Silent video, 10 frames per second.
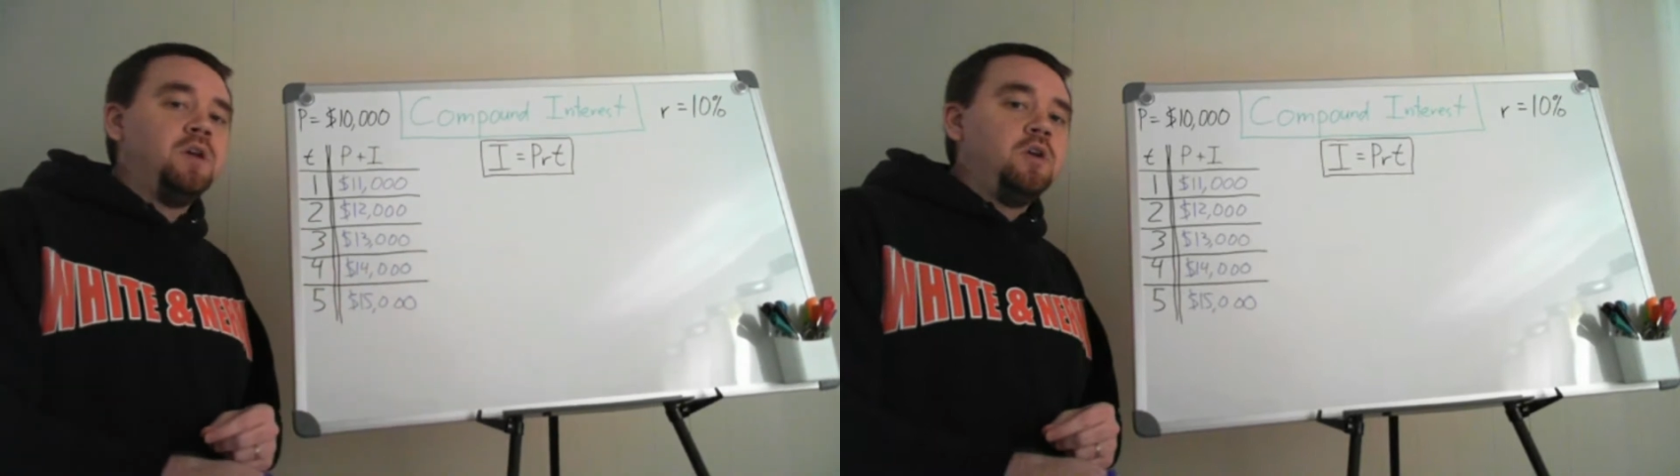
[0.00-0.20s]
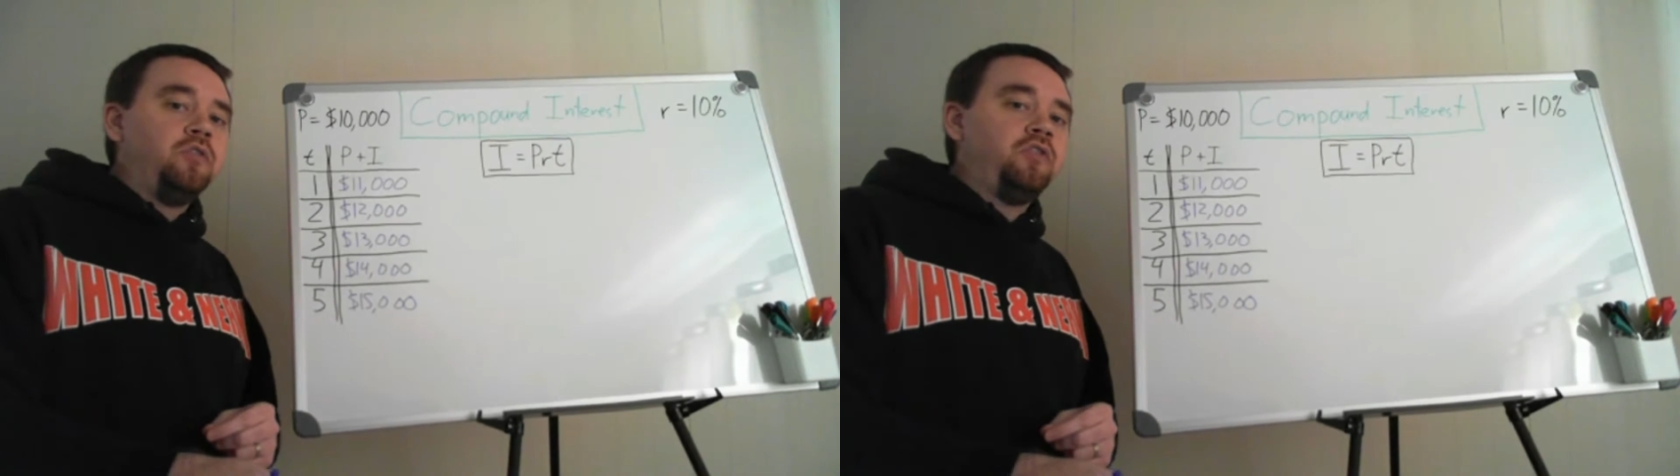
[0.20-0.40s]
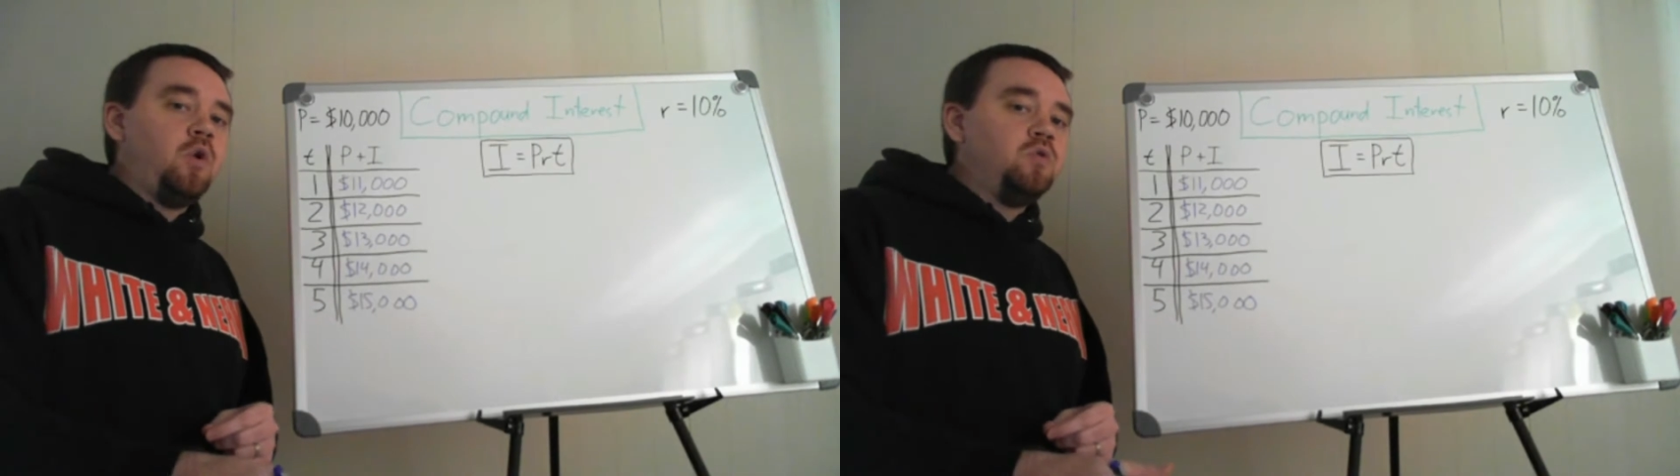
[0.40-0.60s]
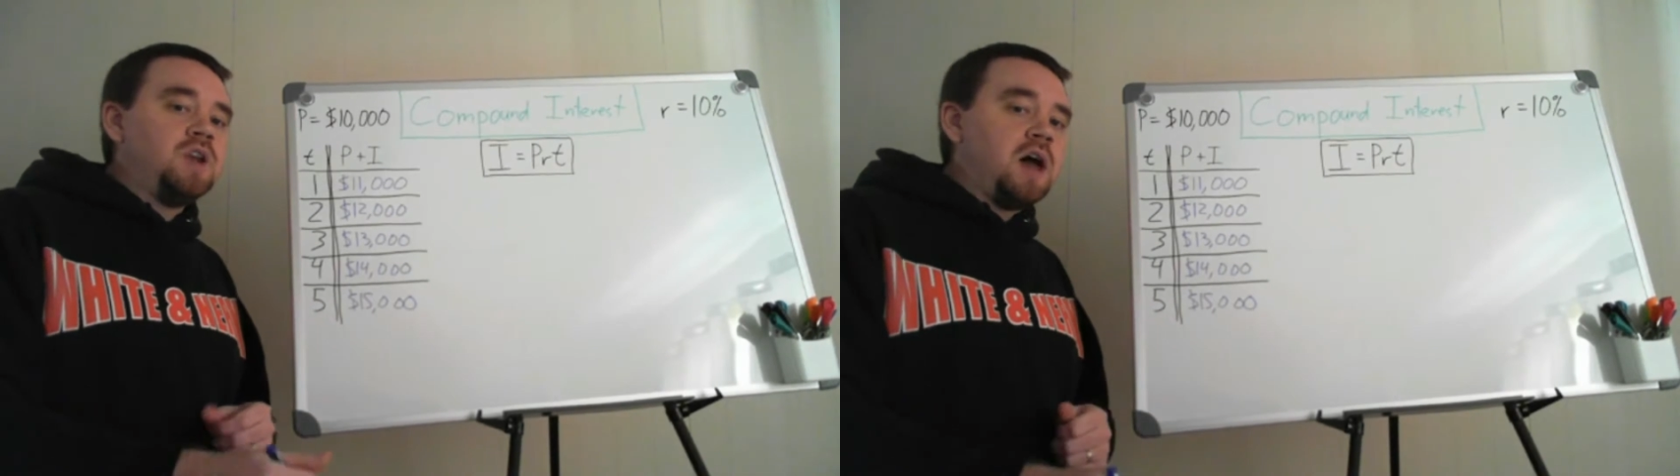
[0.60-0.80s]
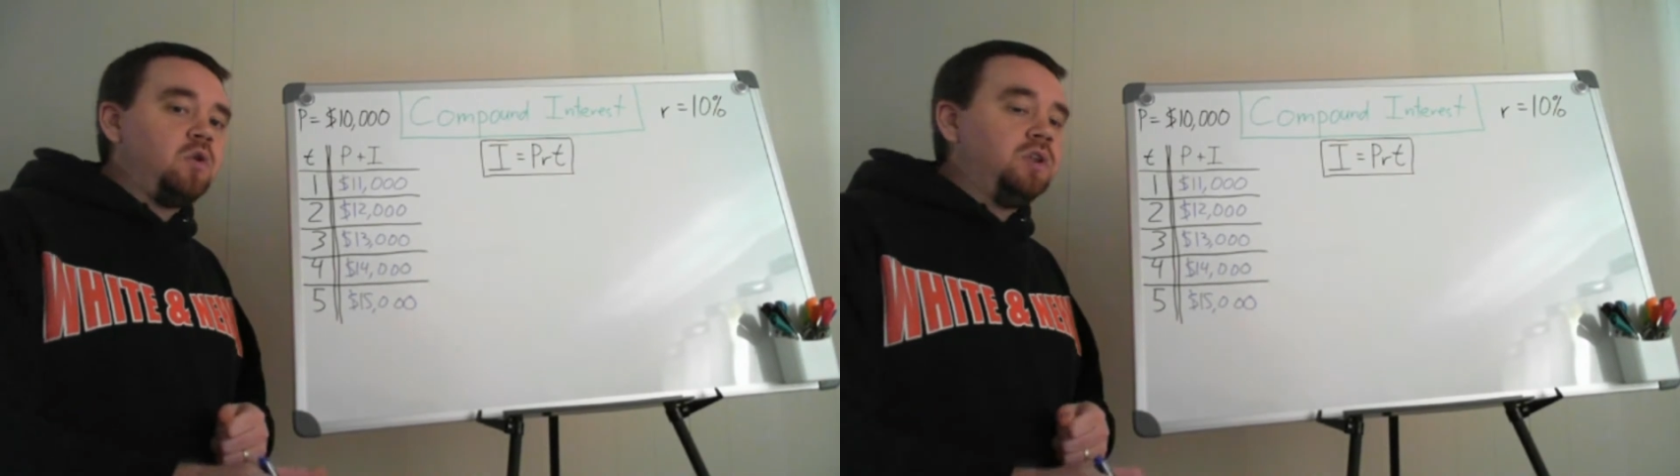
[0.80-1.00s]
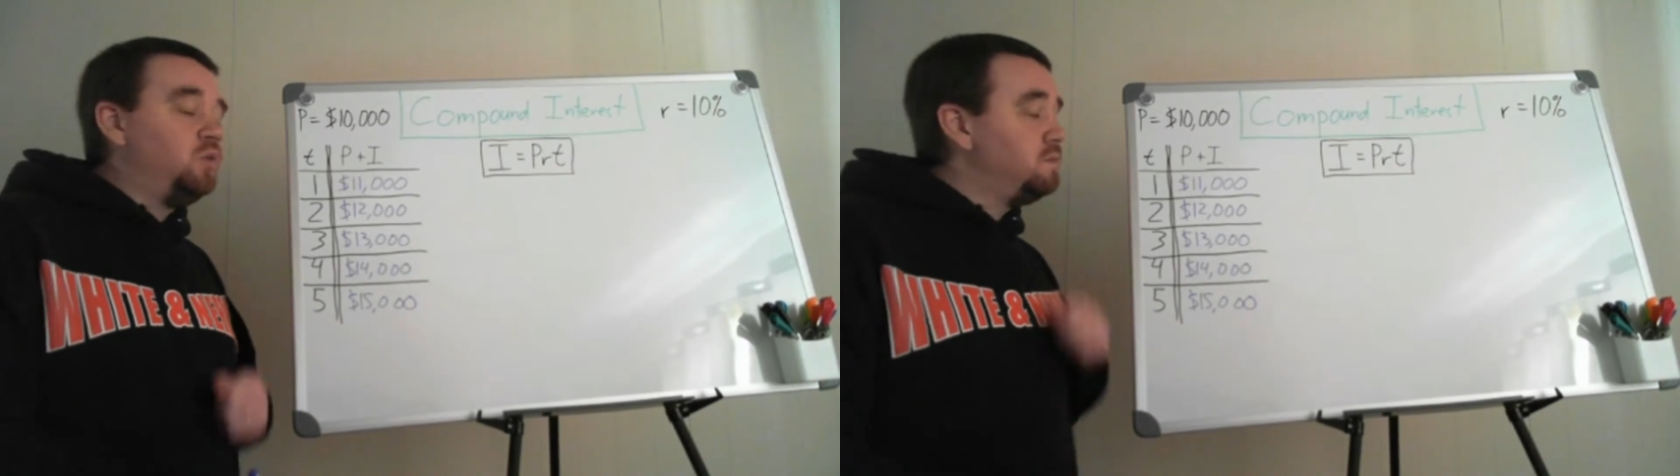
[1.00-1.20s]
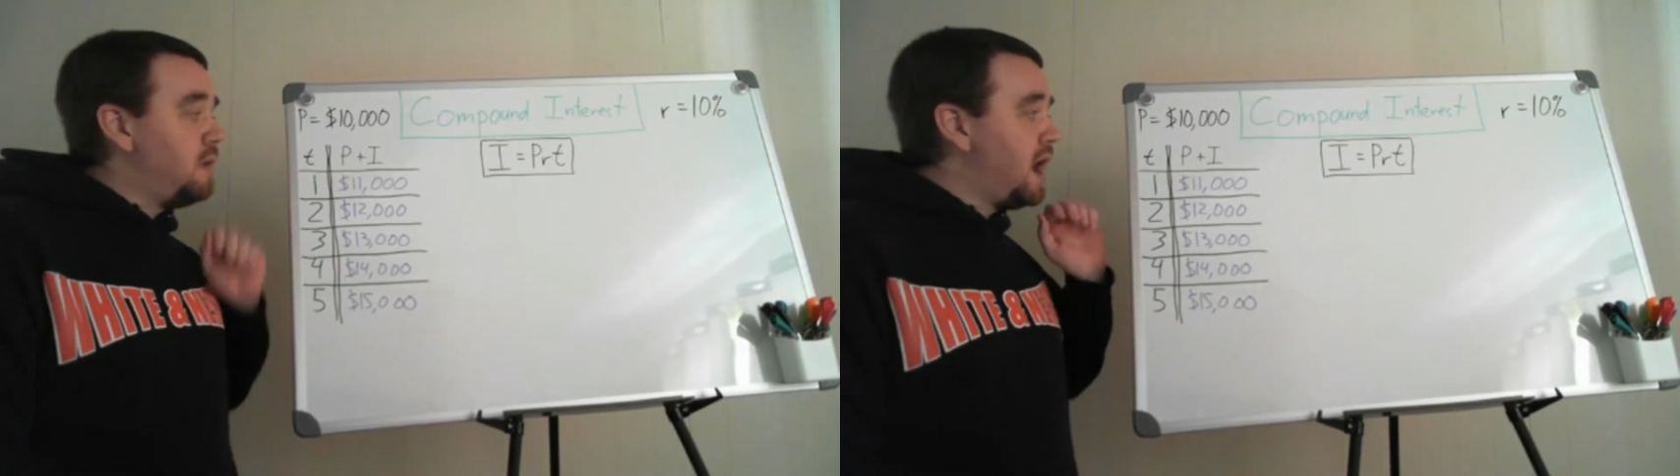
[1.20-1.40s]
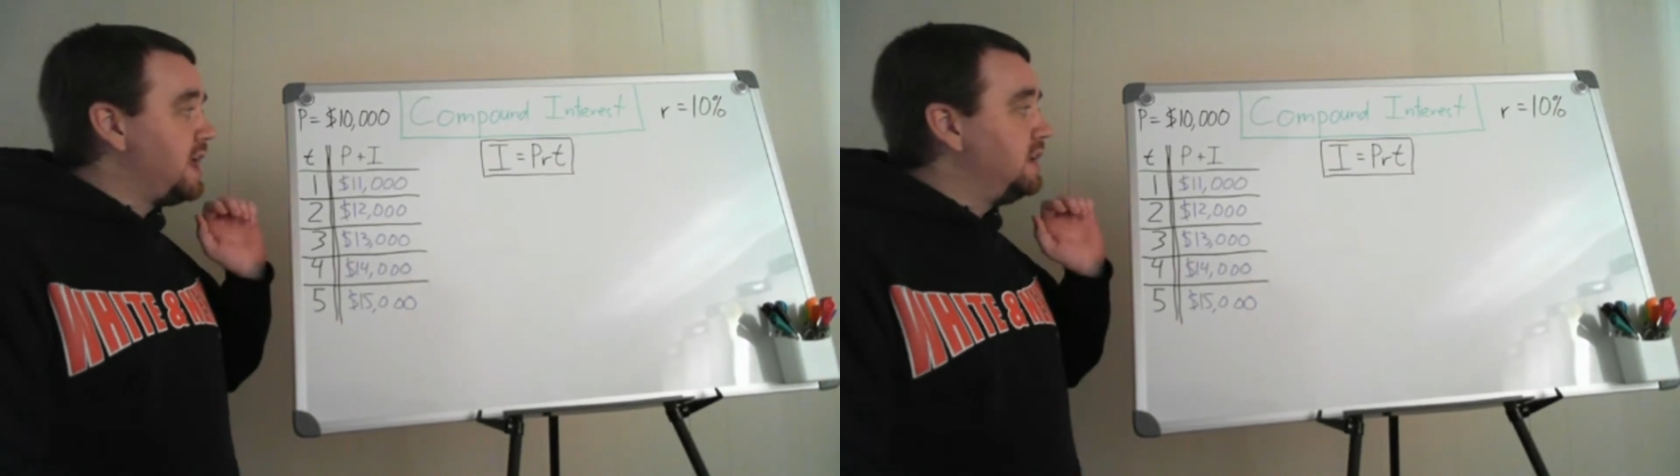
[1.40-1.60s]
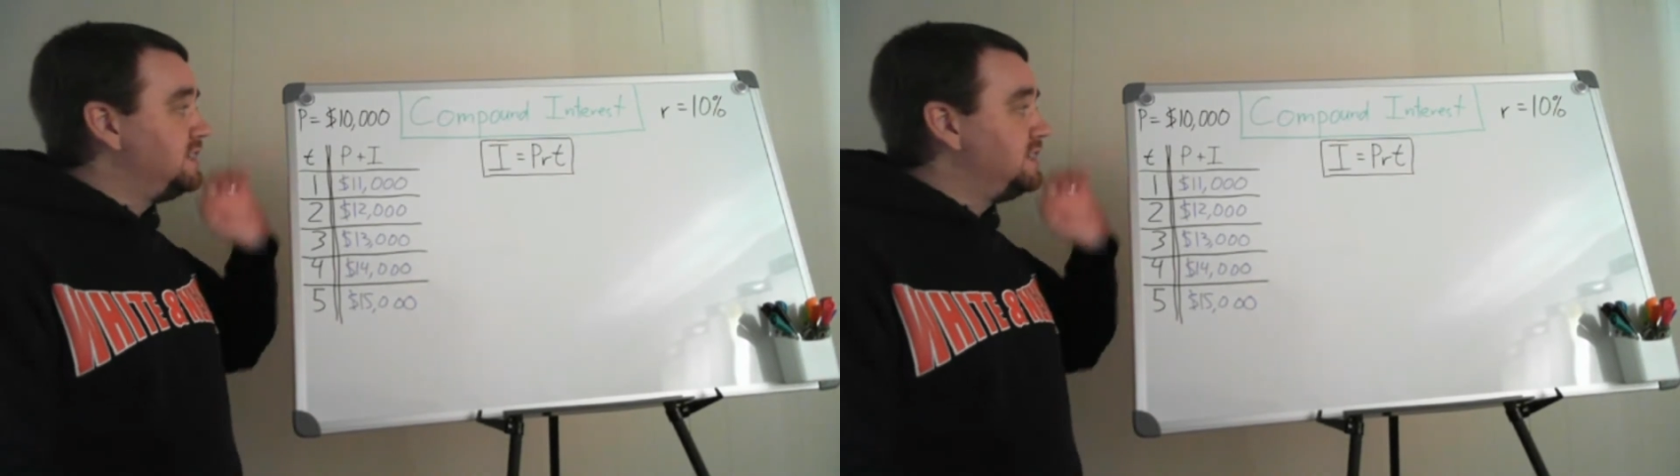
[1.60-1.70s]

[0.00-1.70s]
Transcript: So not only would my